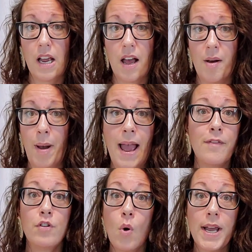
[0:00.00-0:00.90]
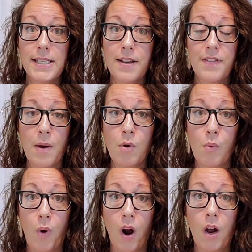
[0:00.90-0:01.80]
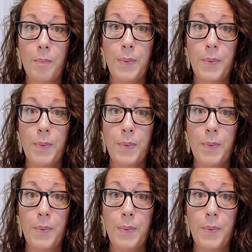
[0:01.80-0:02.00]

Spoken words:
I have no idea if that will work,